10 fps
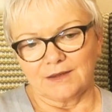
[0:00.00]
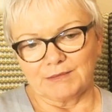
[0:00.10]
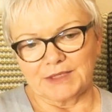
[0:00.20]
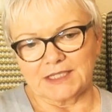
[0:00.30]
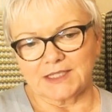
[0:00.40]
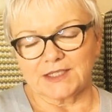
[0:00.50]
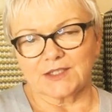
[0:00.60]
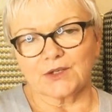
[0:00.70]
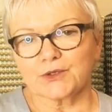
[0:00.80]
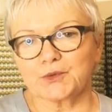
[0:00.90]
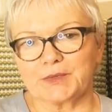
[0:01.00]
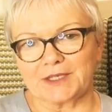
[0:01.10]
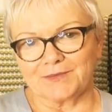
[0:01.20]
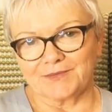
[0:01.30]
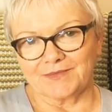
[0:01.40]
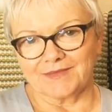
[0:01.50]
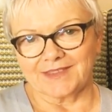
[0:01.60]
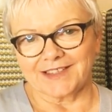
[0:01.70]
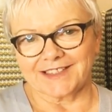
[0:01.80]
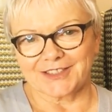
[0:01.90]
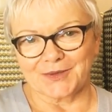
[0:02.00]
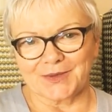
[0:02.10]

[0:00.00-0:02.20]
But it's not to be. So